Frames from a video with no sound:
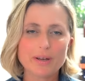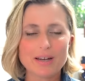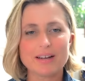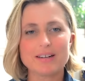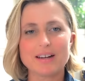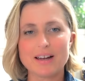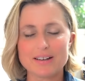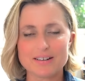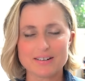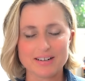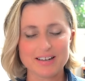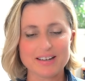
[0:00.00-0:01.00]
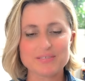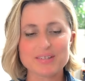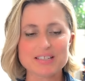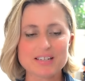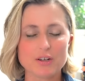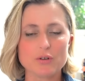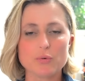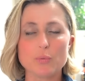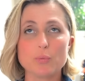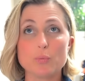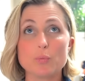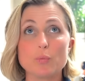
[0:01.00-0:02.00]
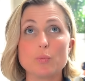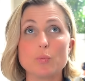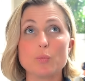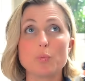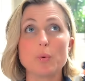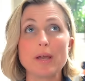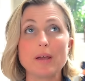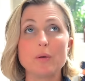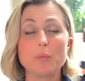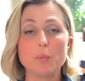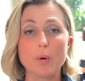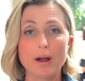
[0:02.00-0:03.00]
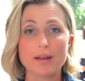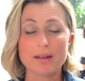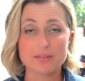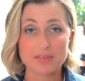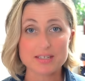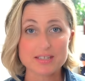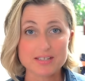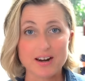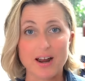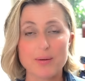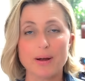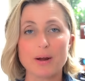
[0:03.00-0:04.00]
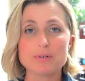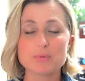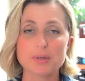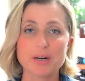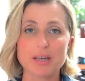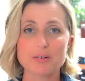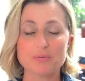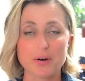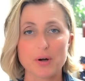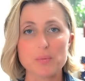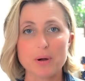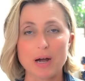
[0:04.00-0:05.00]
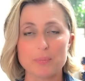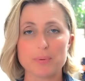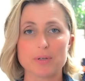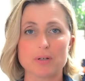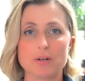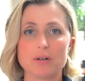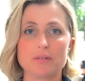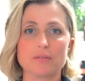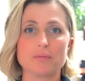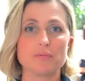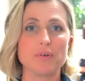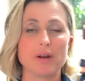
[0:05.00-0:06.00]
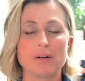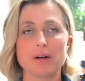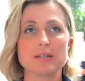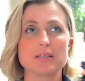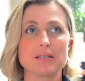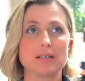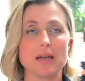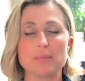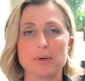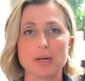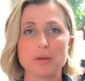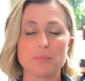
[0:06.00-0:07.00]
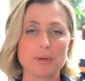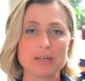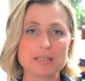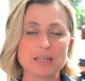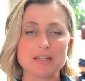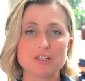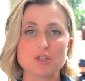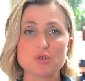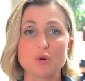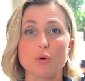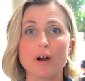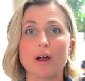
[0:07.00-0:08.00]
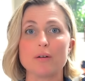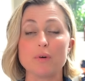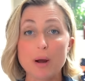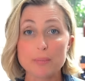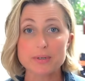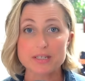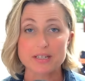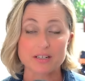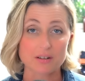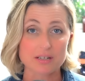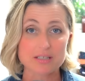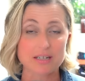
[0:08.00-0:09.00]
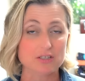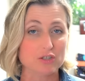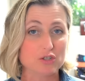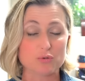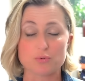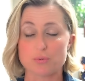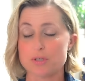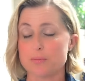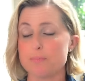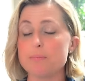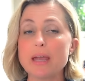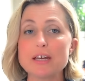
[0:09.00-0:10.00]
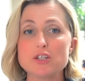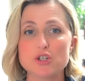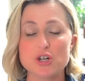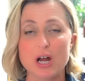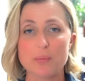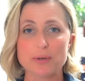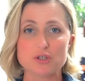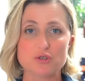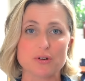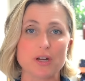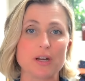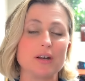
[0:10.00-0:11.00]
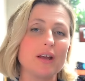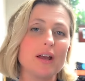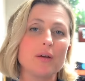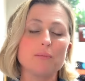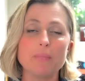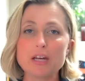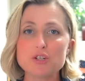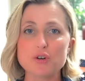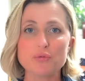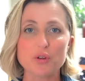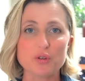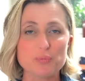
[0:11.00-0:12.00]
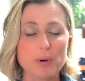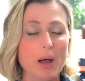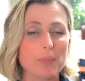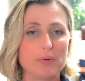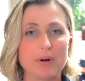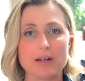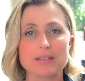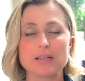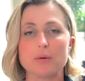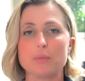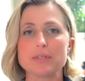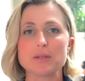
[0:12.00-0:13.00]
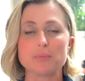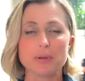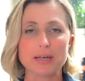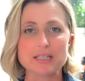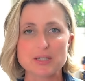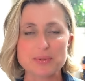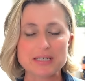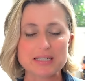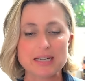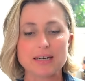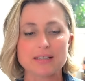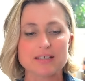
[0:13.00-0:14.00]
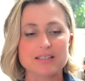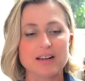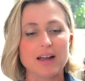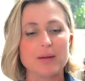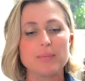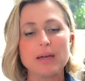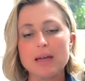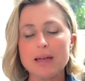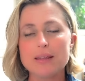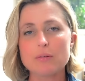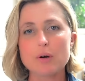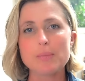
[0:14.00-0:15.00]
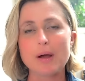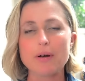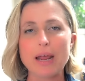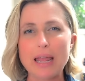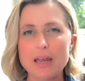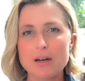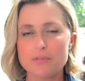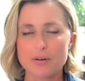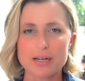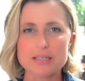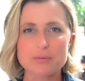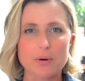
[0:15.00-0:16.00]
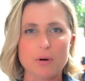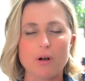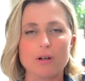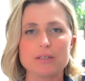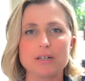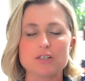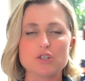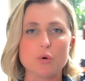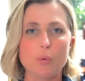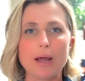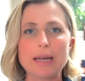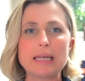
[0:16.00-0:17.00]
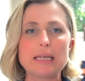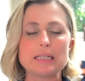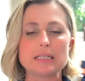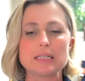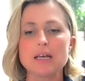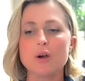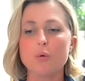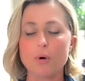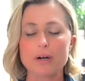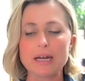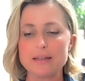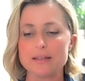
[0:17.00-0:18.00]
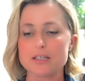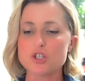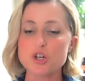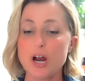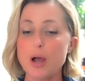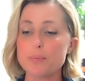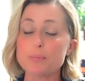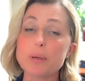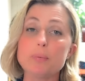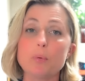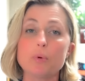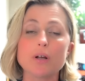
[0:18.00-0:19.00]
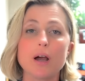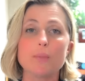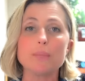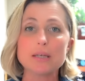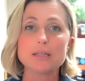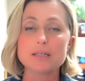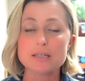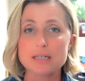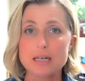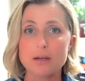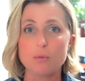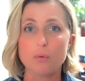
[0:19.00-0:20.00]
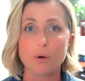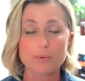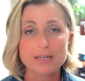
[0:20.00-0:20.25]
had, I have to tell you, at this time, I was working at a very popular, very celebrity busy store on Robertson in Los Angeles, which was a major shopping street, major full of paparazzi. It was the place to be seen at the time. There were about 8 of us. We were all in our 20s working in this shop, and people would come in to see what